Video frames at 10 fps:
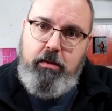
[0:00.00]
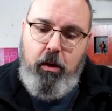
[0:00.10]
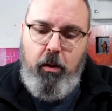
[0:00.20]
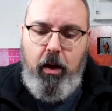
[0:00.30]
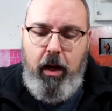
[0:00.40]

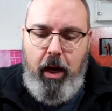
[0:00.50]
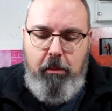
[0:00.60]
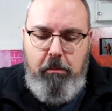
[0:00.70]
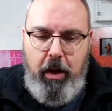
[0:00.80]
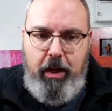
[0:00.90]
So
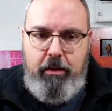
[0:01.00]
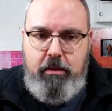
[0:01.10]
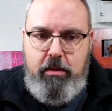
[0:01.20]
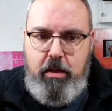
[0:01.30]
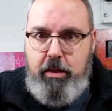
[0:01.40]
I might
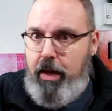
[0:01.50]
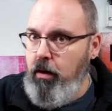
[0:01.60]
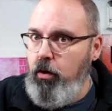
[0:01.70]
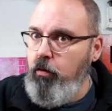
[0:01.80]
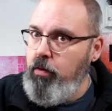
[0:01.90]
sit
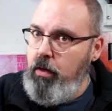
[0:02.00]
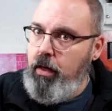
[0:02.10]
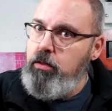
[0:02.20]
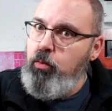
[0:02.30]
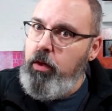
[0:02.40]
down over the
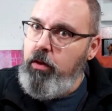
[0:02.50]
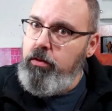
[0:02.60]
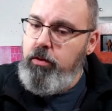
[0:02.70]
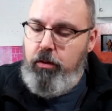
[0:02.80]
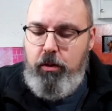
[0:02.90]
next week or
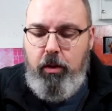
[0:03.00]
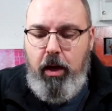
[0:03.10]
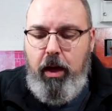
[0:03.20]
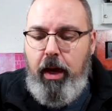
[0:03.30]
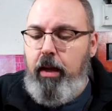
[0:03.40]
two
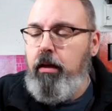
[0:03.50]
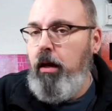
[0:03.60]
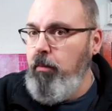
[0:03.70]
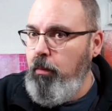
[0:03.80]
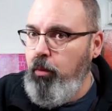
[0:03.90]
and
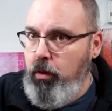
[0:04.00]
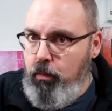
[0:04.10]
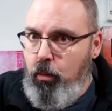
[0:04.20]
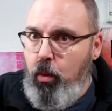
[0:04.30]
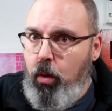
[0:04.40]
come up with
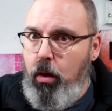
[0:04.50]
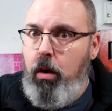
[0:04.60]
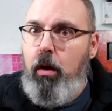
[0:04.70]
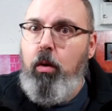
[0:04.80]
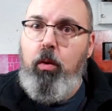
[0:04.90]
more,
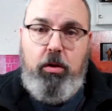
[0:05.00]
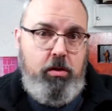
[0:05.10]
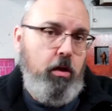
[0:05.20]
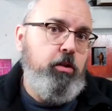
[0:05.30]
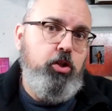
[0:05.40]
or
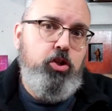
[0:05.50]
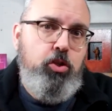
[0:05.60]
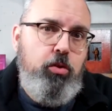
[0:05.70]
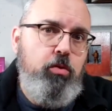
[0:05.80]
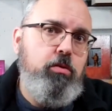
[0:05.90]
start to
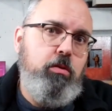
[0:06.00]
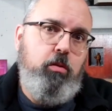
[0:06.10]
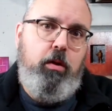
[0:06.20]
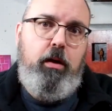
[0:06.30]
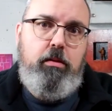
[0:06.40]
choose the
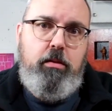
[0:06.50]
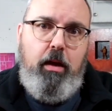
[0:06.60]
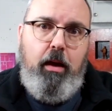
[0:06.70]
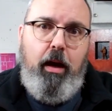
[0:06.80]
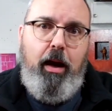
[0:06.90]
ones
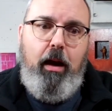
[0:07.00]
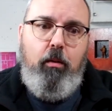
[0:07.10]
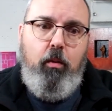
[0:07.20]
that I